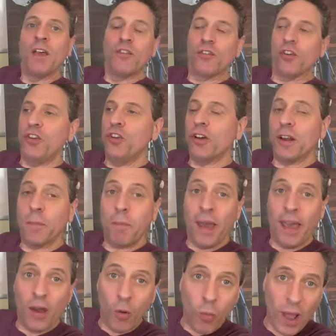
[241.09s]
So you're going to
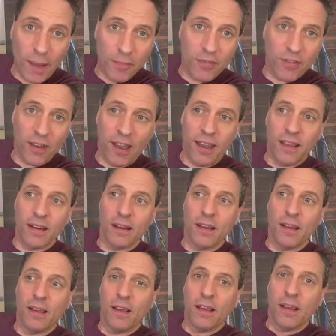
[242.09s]
pay a website.
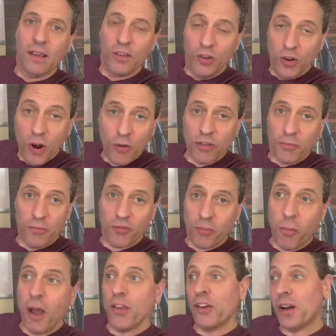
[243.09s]
You know some
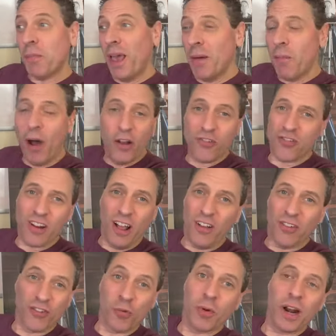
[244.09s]
schmuck. You're going to pay them one hundred
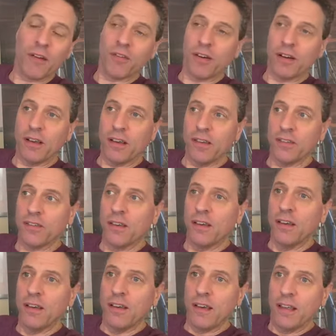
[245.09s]
dollars or whatever it is.
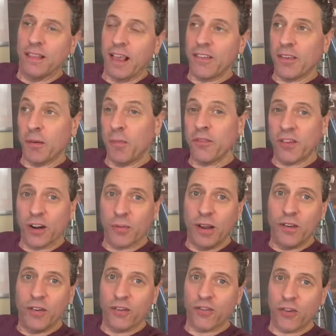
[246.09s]
And that someone's going to
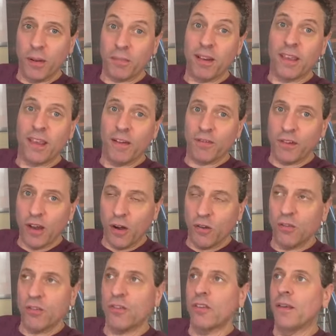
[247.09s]
read your script and give
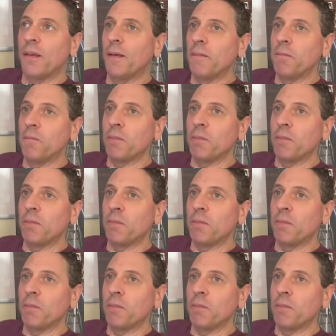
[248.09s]
notes.